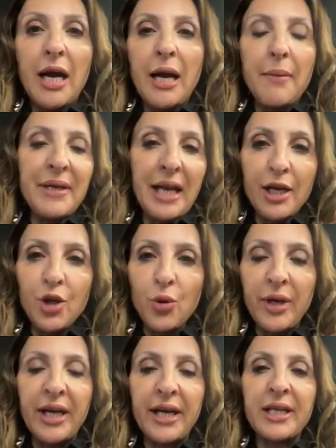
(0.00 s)
I mean, I
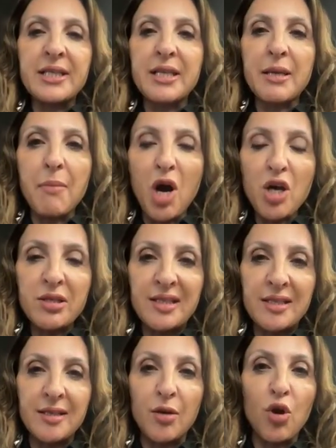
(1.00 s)
agree. It's the masks
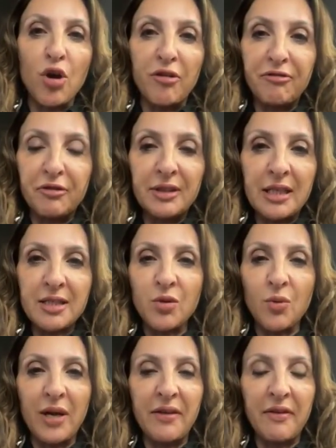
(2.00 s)
are off. That's
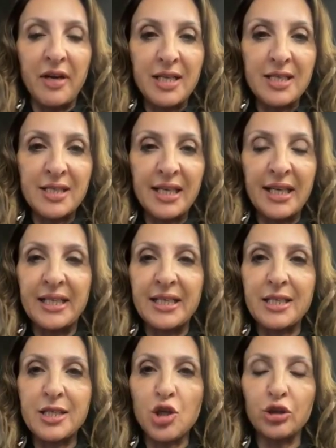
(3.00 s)
the way that I see
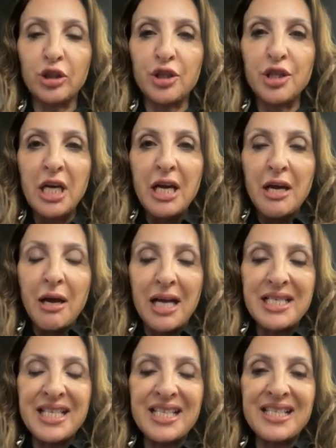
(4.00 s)
it. It's not that
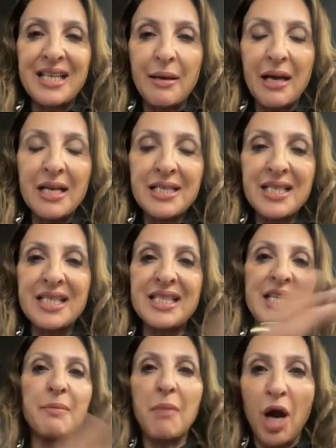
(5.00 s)

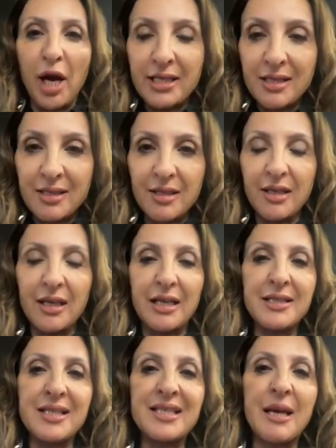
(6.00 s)

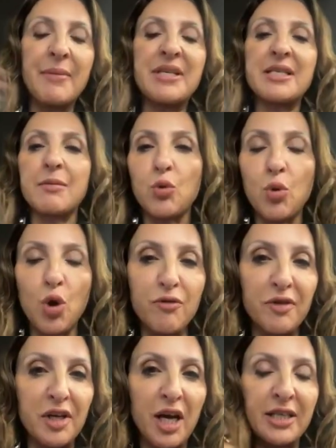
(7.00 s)
anti-Semitism grew
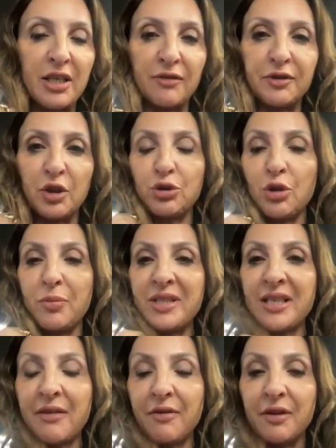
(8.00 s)
overnight after October
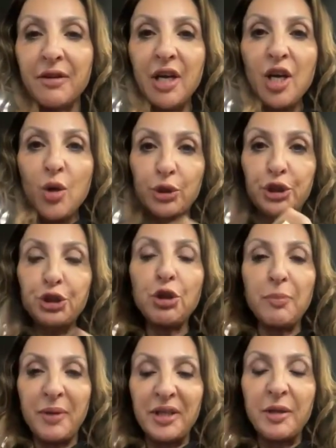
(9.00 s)
7th, which
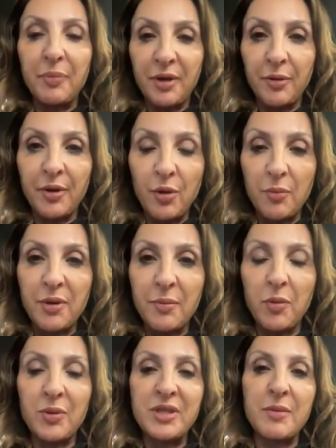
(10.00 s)
should have been the period when
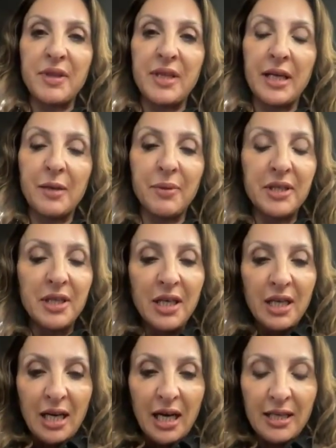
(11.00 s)
people were sympathetic. But
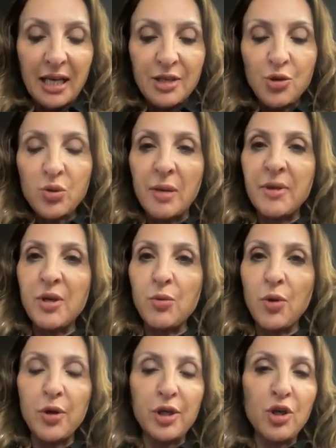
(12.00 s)
I saw somebody
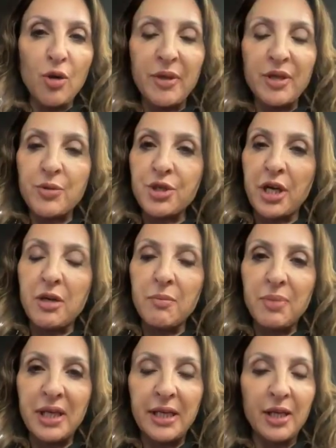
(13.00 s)
wrote a comment, which I
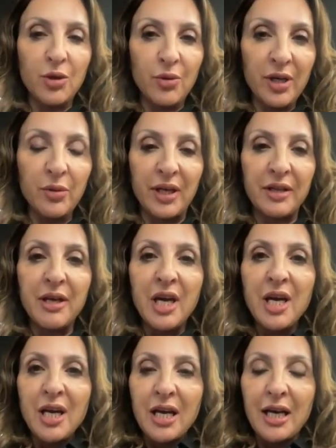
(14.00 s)
completely agree with.
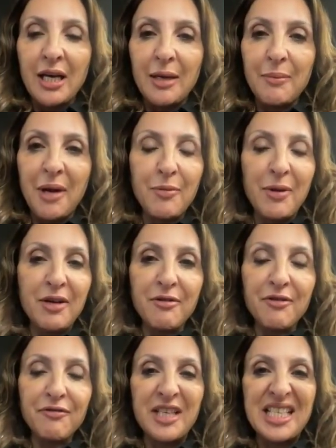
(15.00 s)
I read
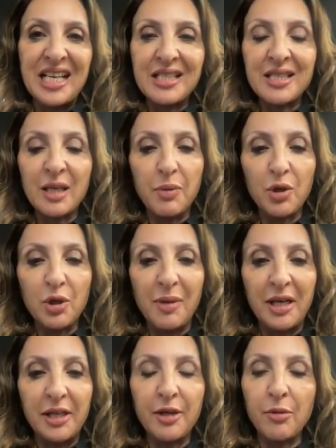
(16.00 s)
a fantastic book
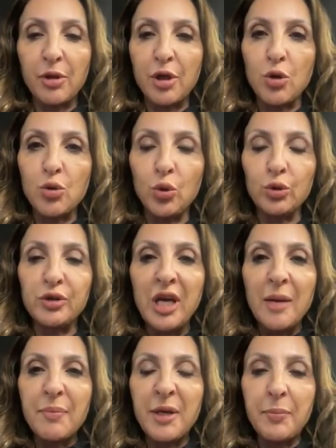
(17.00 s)
about a year ago called
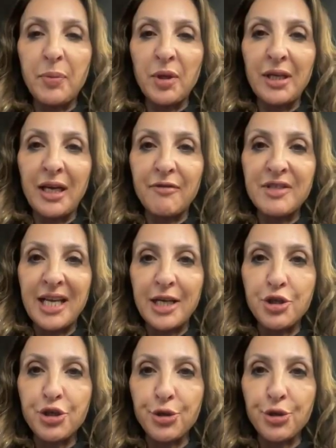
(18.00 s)
People Love
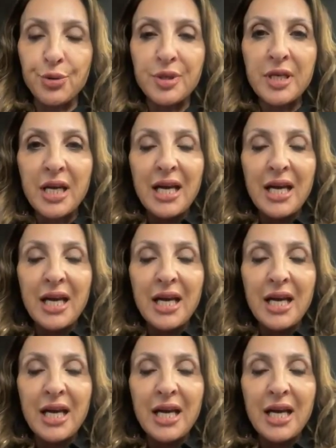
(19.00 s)
Dead Jews.